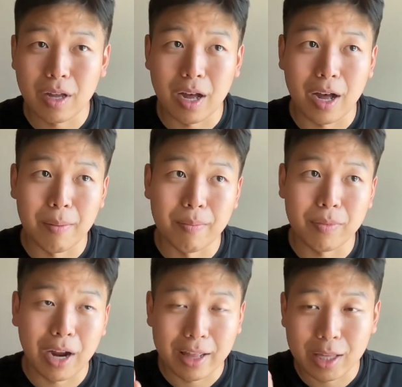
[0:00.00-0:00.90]

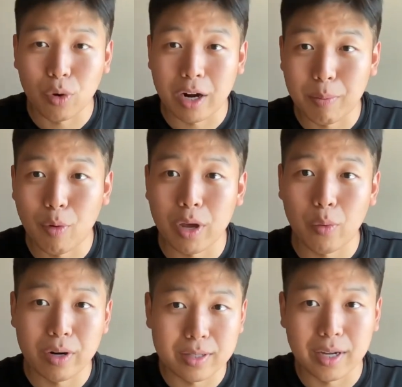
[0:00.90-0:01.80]
I think we're at a point
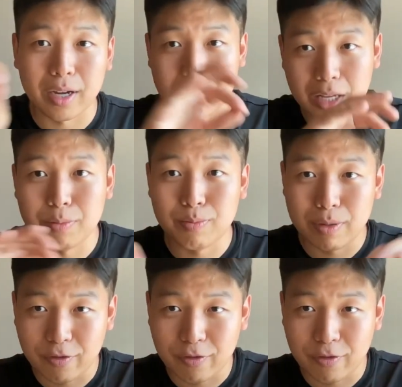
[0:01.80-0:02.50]
where it's like it